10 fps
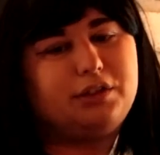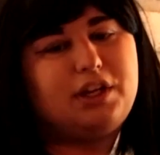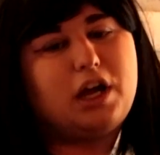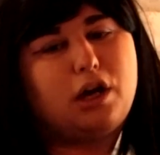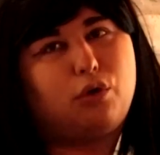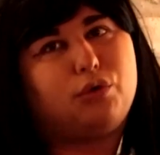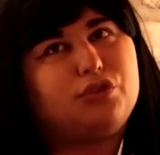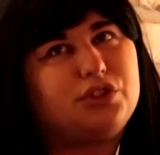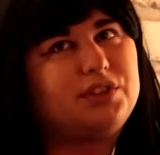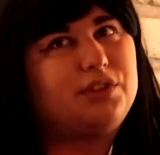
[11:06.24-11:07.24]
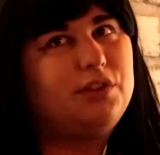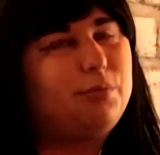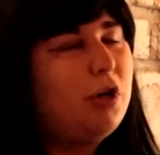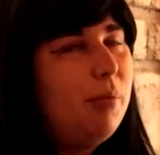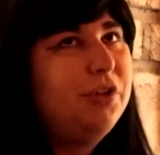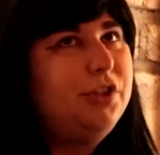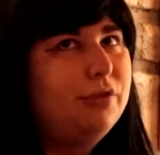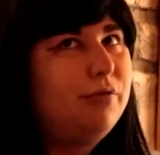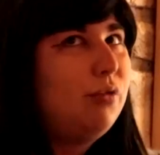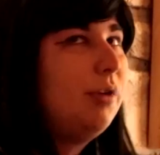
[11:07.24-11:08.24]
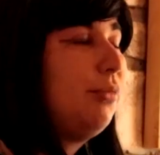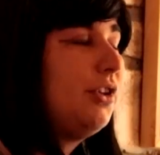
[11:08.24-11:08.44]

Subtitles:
now just the property of one